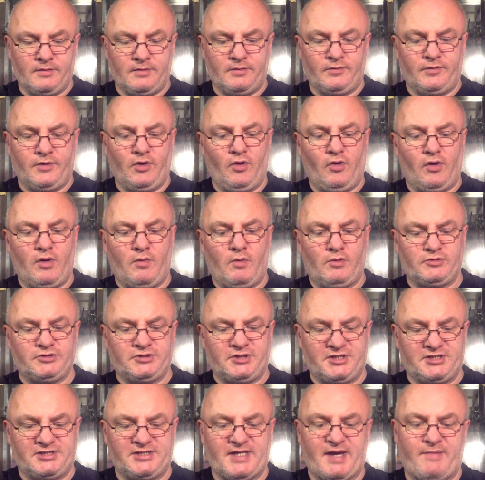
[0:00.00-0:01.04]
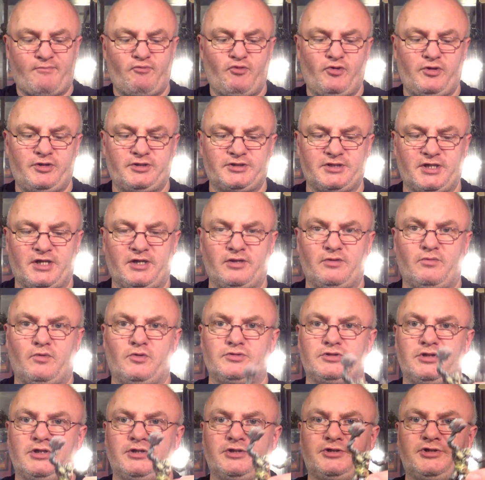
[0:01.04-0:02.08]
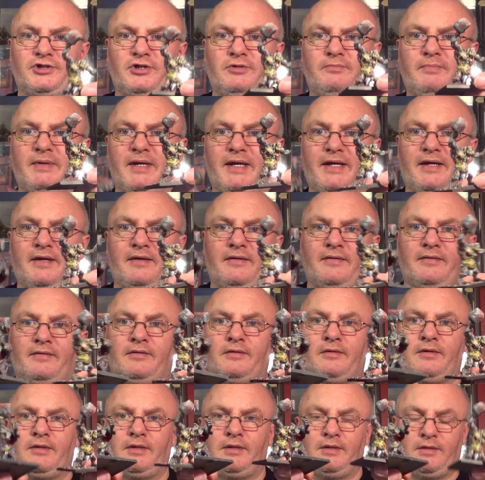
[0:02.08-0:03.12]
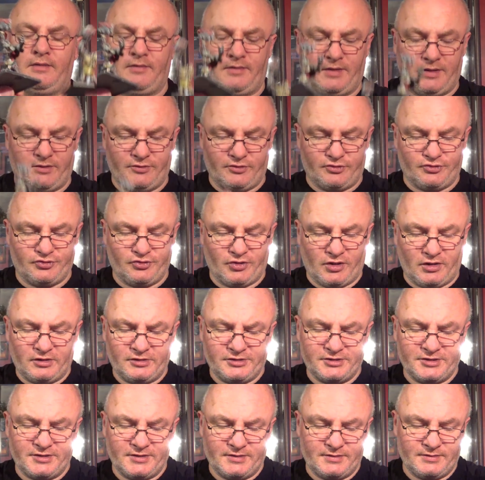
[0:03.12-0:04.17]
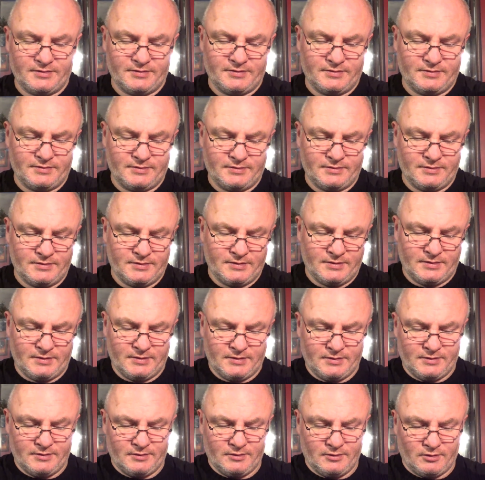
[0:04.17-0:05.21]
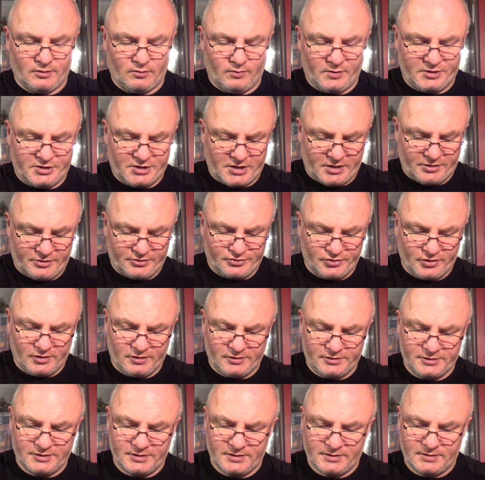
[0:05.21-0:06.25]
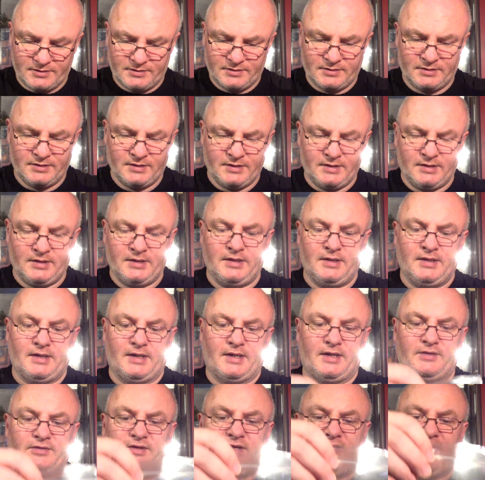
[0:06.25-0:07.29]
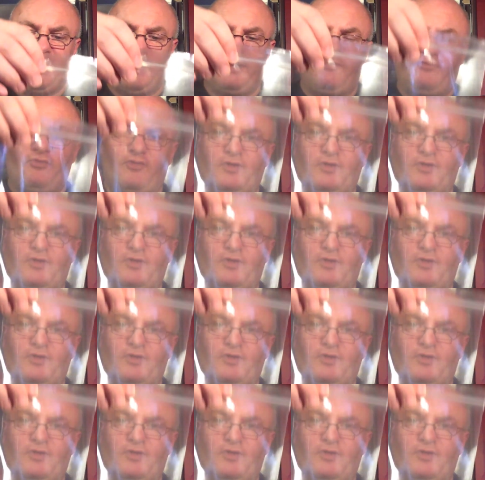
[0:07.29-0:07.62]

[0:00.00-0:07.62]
The only ones that are separate are the ones that are too big, like the trolls, or which are the trolls, and the hero